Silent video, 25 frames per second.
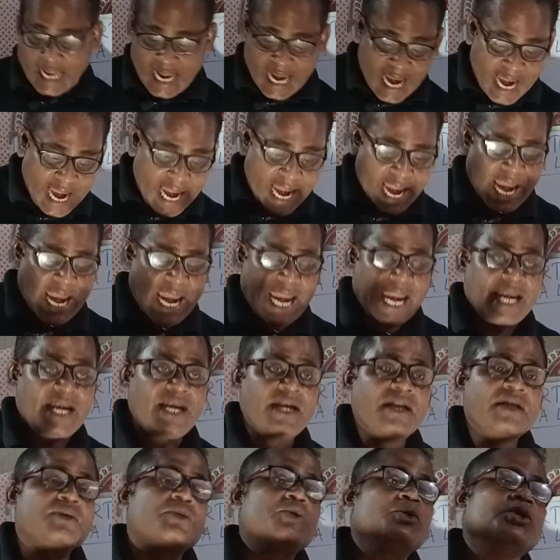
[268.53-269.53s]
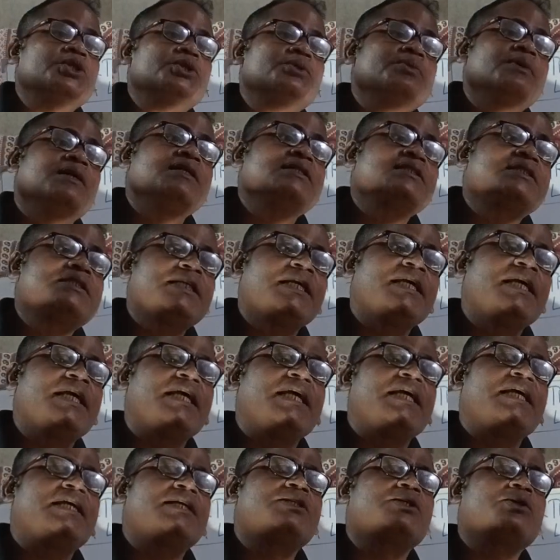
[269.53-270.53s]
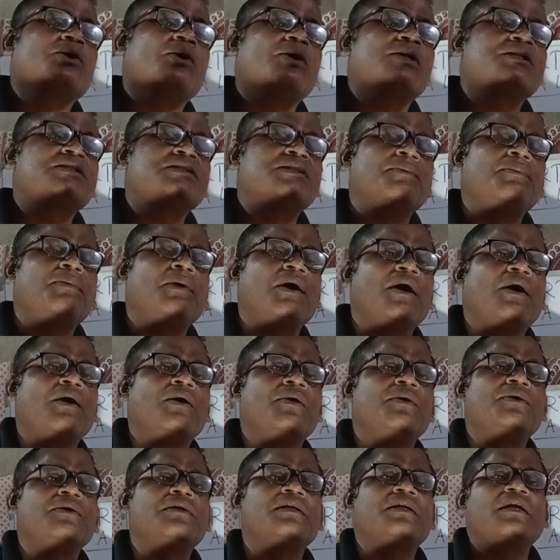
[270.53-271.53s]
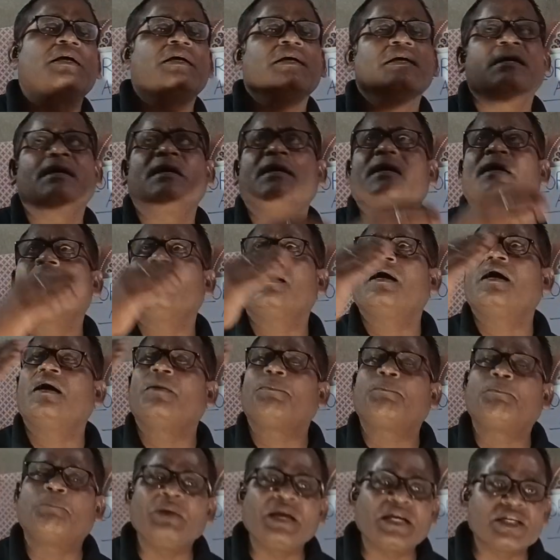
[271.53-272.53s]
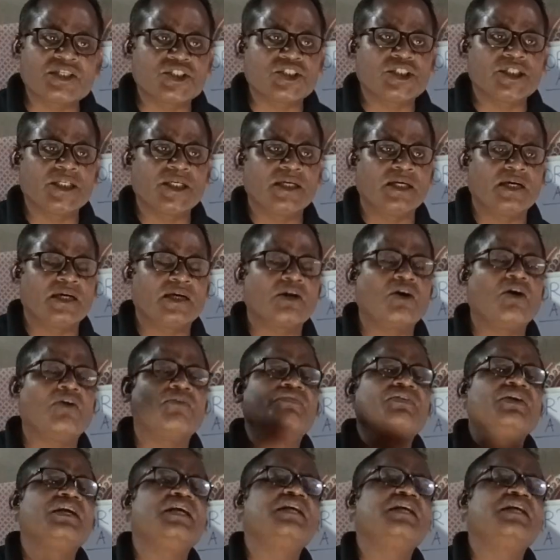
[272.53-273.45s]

And Khushwant Singh talks about a picture of